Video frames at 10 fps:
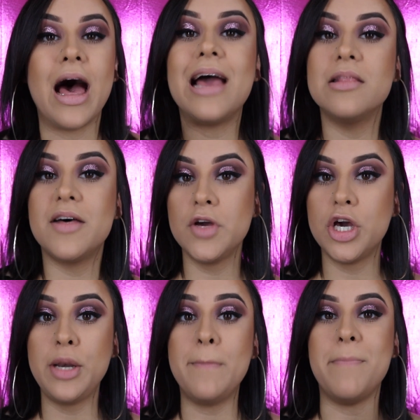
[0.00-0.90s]
I love a
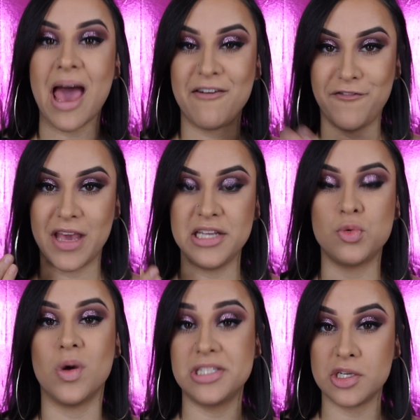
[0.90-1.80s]
good matte face
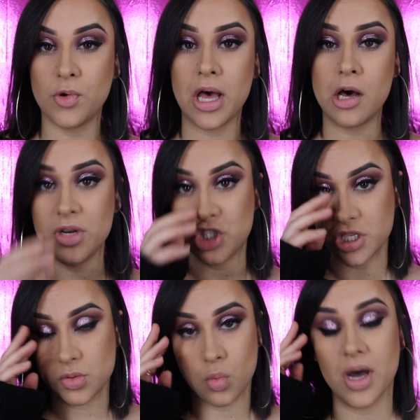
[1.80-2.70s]
once in a while, which
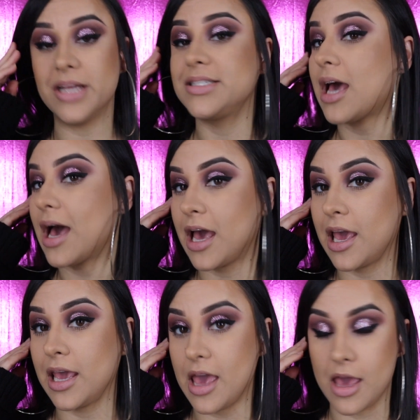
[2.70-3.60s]
is what
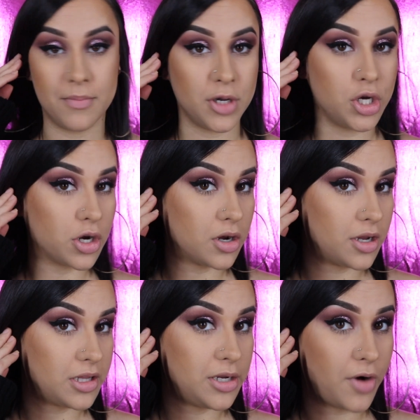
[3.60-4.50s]
I am
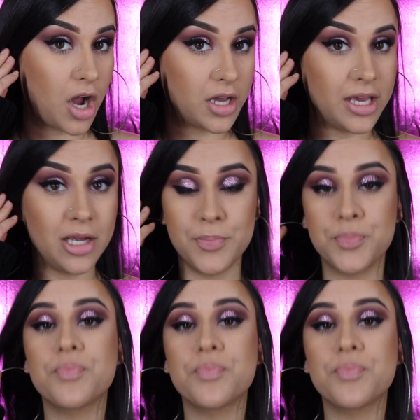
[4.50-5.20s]
currently rocking.